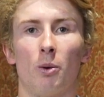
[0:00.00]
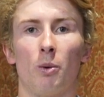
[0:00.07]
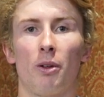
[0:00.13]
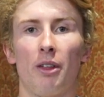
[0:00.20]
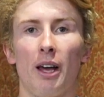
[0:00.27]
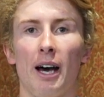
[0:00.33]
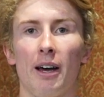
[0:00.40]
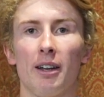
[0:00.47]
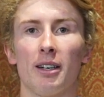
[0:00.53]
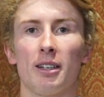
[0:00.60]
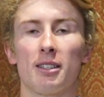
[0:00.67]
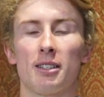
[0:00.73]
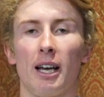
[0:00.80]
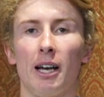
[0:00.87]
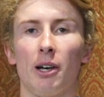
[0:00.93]
Without
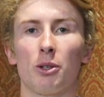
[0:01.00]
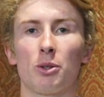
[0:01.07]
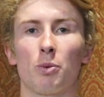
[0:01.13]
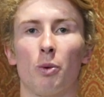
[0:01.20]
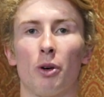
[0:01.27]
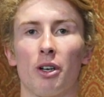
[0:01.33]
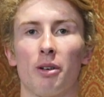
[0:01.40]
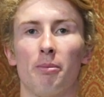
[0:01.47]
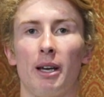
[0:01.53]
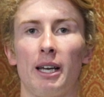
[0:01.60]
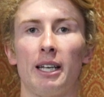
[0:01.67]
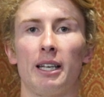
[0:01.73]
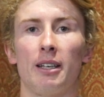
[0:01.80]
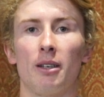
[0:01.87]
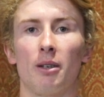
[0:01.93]
it, sales wouldn't
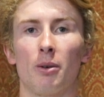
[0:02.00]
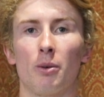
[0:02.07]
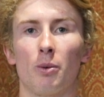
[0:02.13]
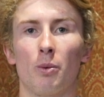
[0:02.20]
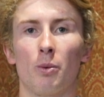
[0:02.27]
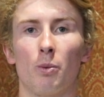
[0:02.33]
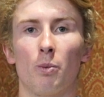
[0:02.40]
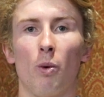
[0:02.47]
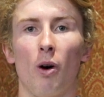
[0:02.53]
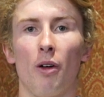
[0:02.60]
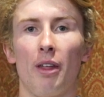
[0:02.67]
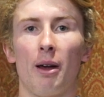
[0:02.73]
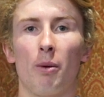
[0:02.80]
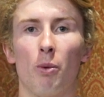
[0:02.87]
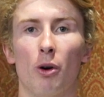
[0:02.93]
be what
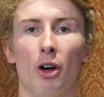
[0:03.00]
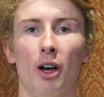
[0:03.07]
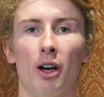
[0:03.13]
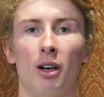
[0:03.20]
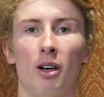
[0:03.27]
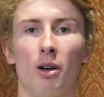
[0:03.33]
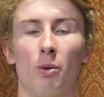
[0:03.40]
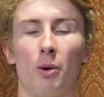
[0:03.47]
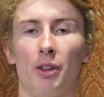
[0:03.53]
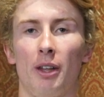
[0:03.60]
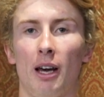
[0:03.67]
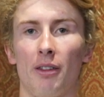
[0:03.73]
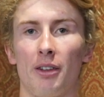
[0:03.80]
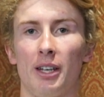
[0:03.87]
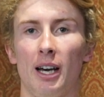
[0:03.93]
they were
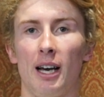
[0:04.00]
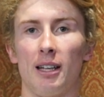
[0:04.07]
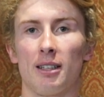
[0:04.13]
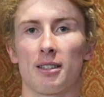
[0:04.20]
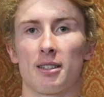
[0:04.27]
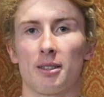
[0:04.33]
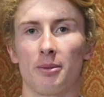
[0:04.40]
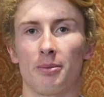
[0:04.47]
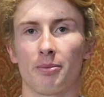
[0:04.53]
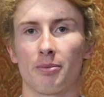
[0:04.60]
without the dance.